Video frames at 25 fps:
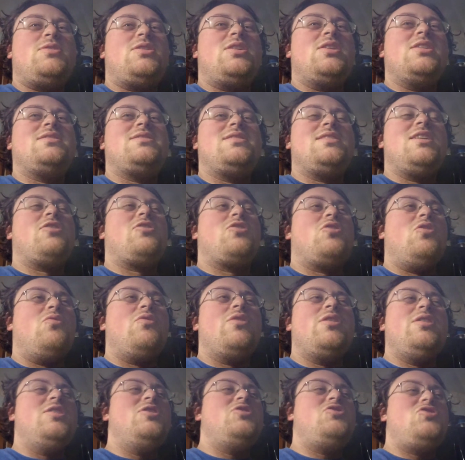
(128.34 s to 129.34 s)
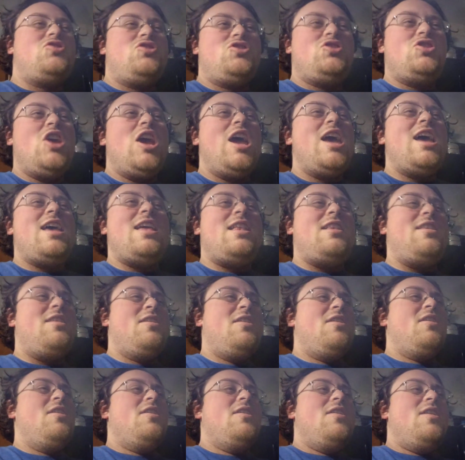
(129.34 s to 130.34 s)
because they're going to shit
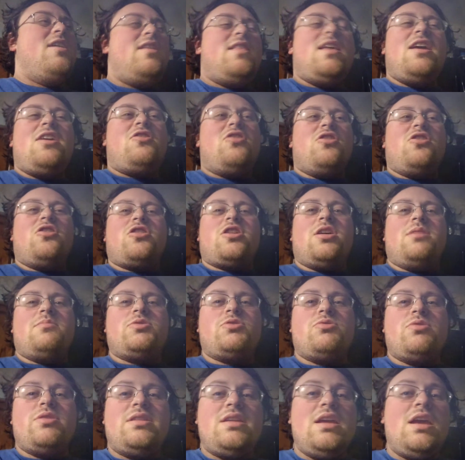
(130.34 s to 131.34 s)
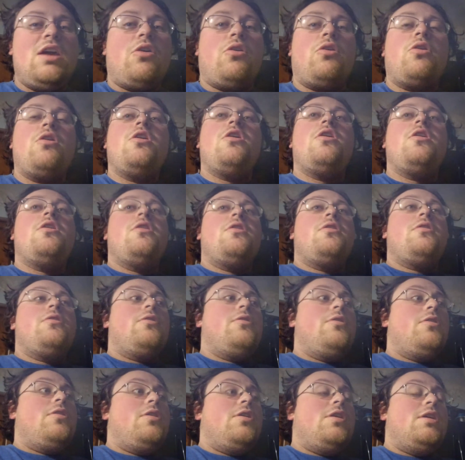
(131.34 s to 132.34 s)
and they couldn't come to a deal.
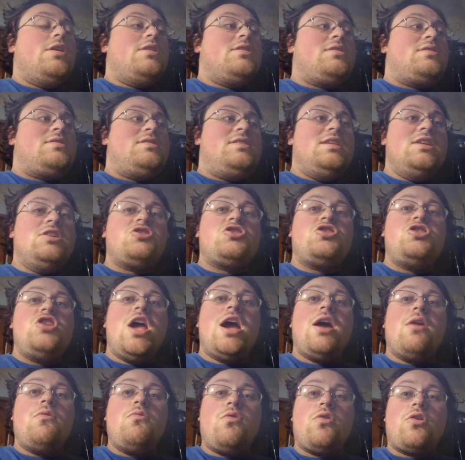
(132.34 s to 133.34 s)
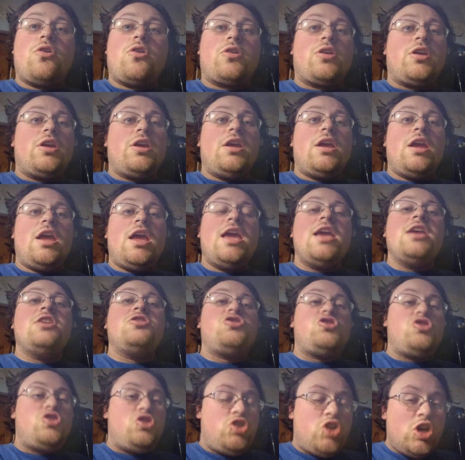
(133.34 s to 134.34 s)
Dish Network
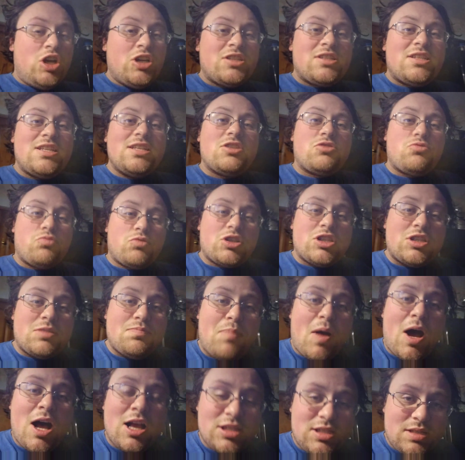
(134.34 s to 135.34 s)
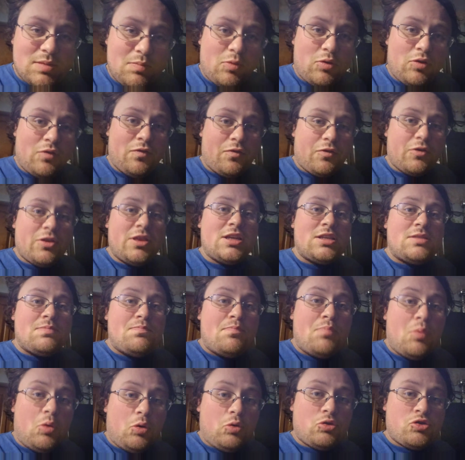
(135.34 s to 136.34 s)
is just as responsible for this
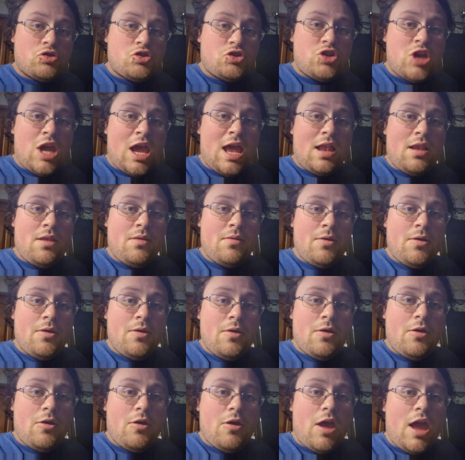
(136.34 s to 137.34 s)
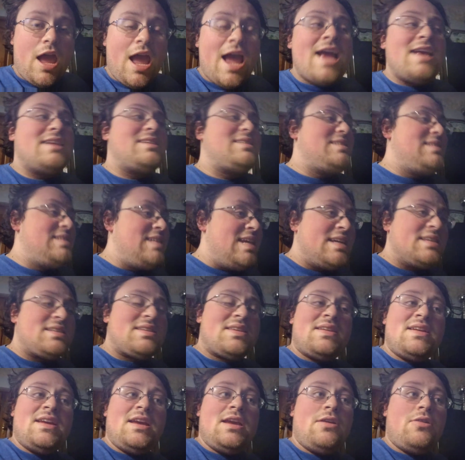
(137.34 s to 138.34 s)
bullshit as
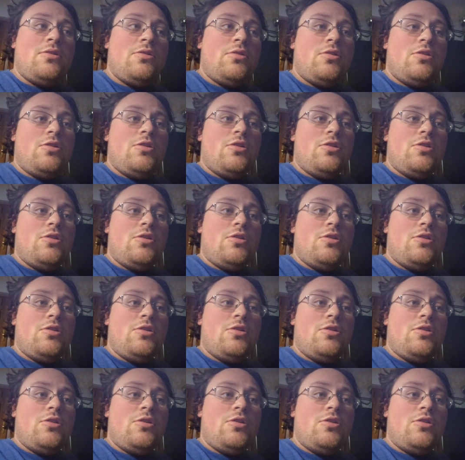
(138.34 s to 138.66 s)
Disney.